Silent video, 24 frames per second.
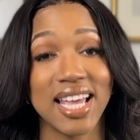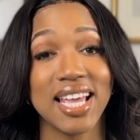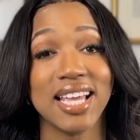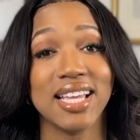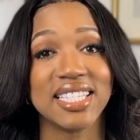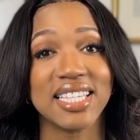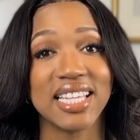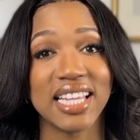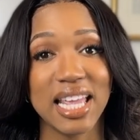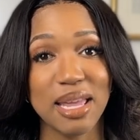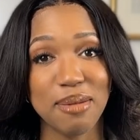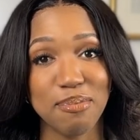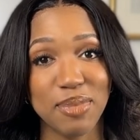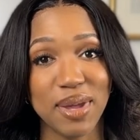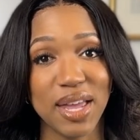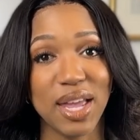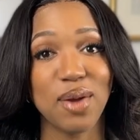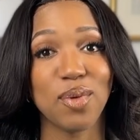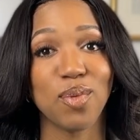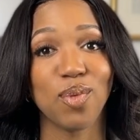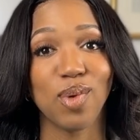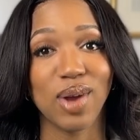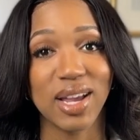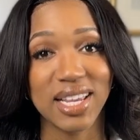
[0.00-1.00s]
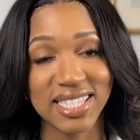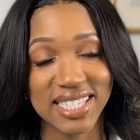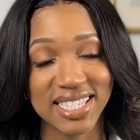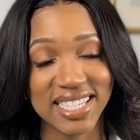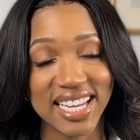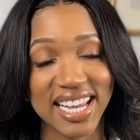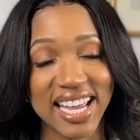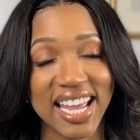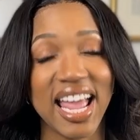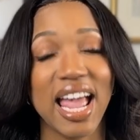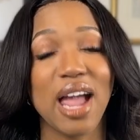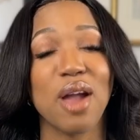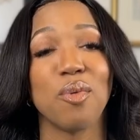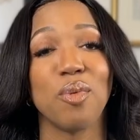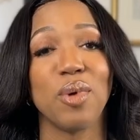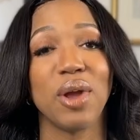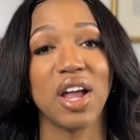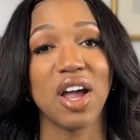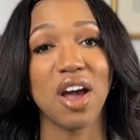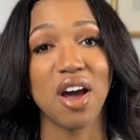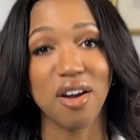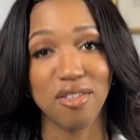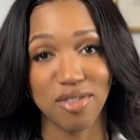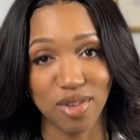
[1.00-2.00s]
sleeping, resting, and
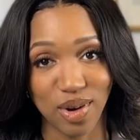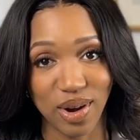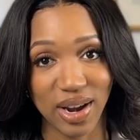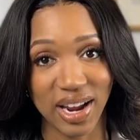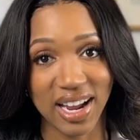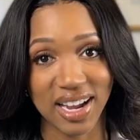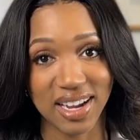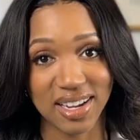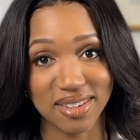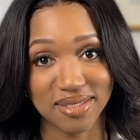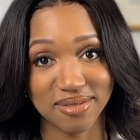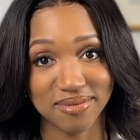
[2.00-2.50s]
recovering.